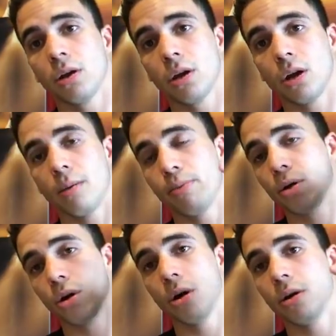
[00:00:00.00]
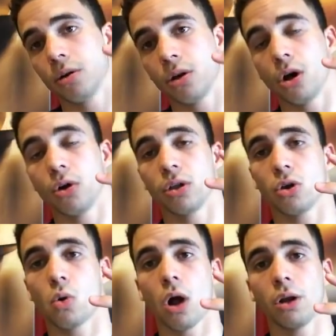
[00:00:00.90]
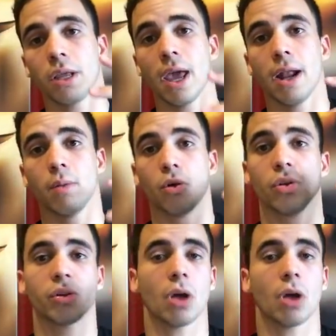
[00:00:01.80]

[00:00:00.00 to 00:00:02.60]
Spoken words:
good computer, you know, and your quality animals.